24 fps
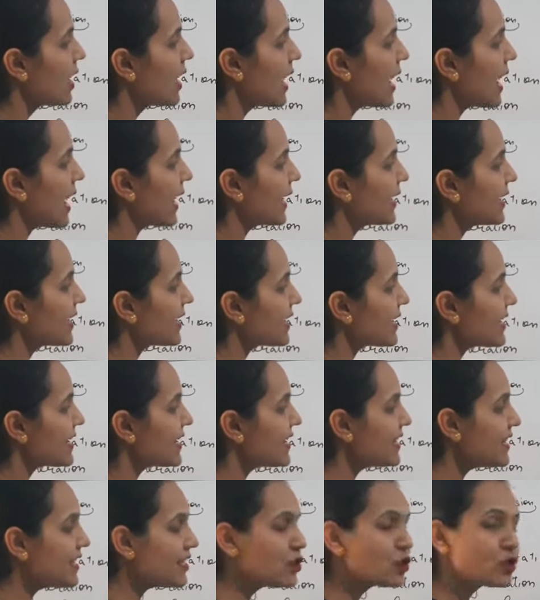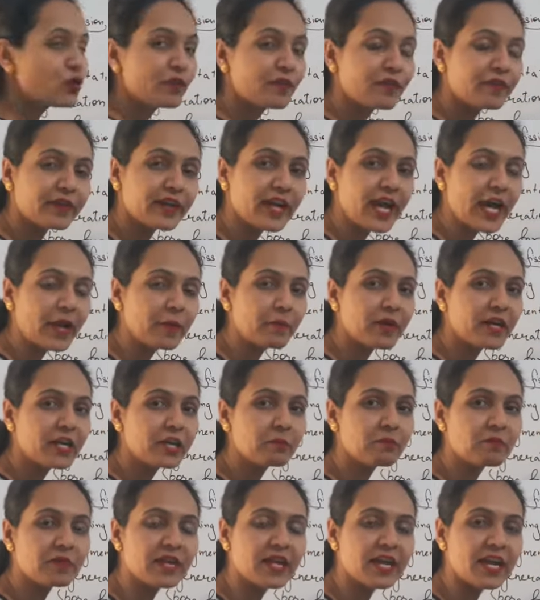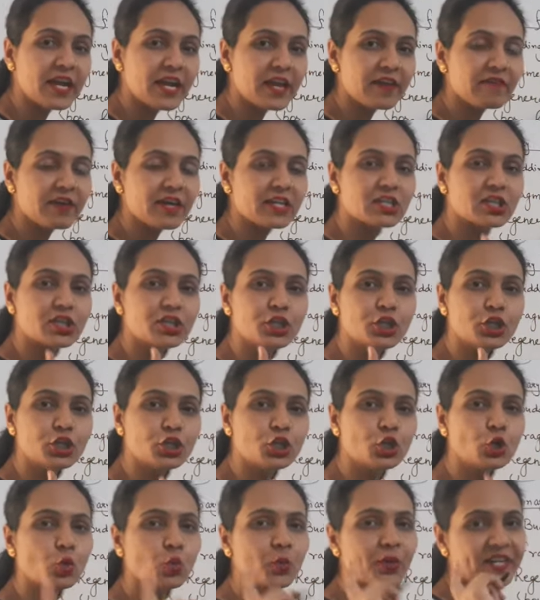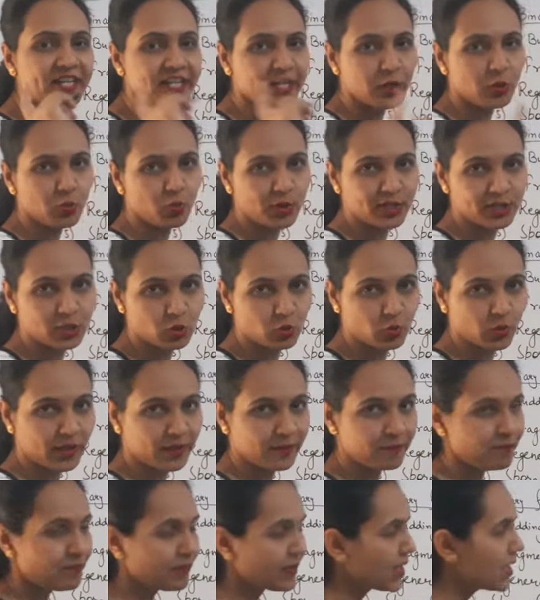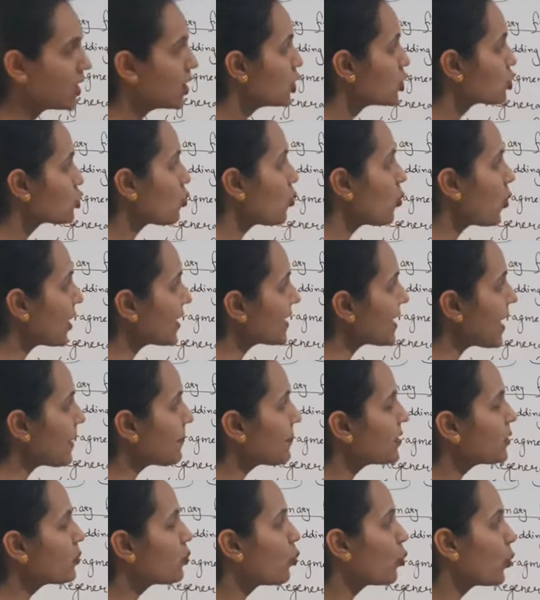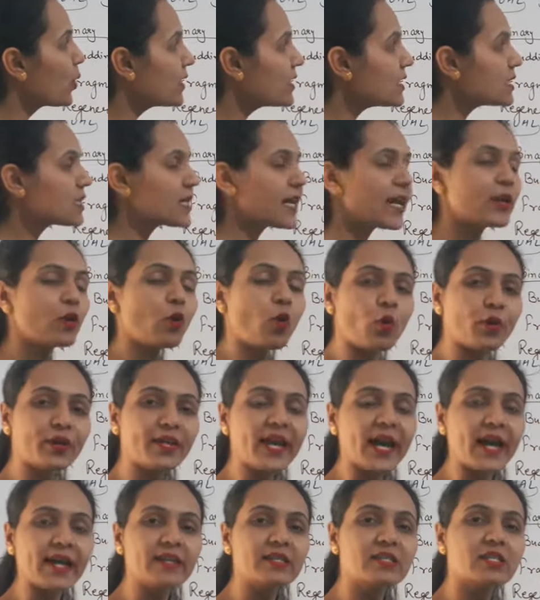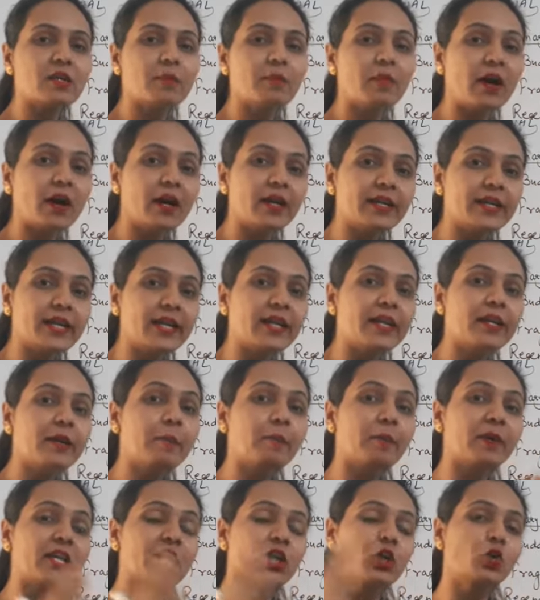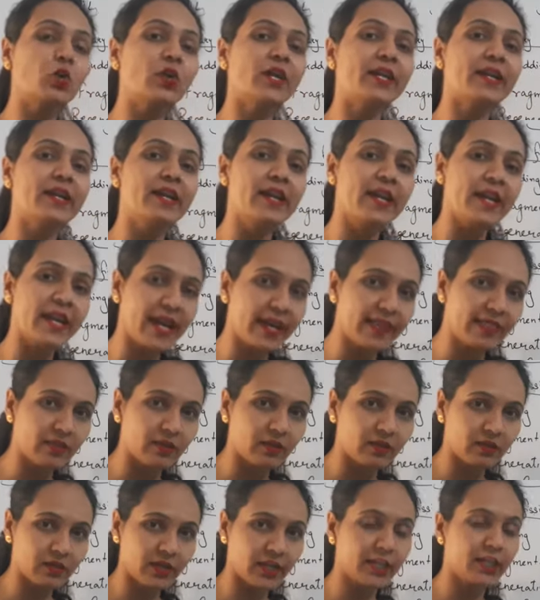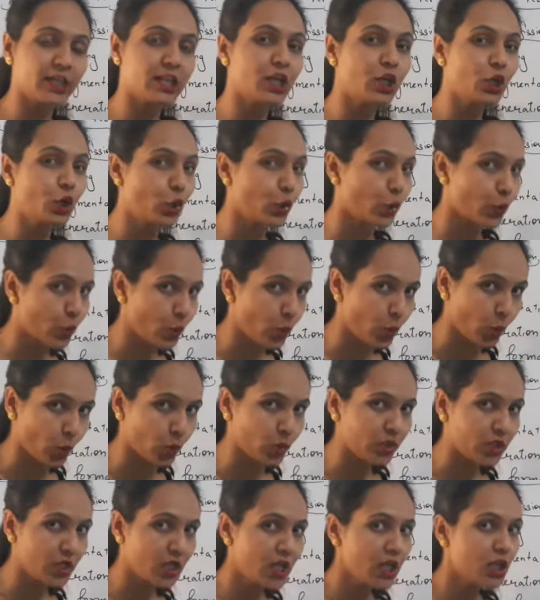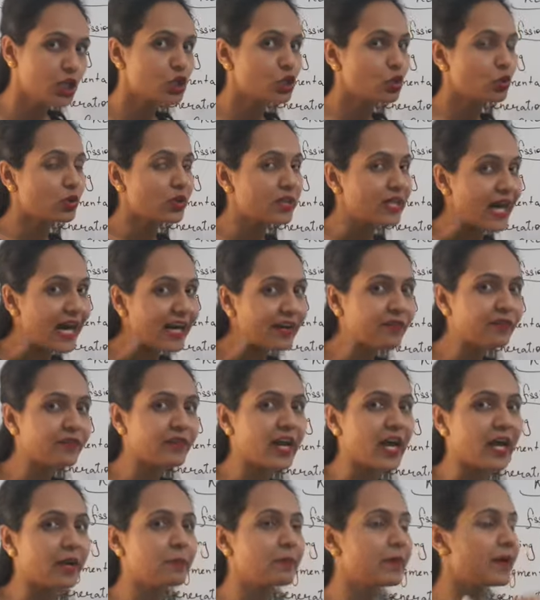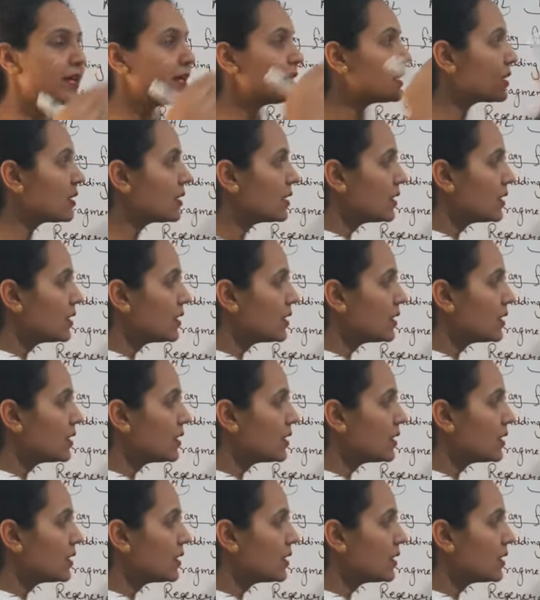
and each fragment behave as a new individual. So what happened? Once an organism attain a particular length in the growth, so that fragment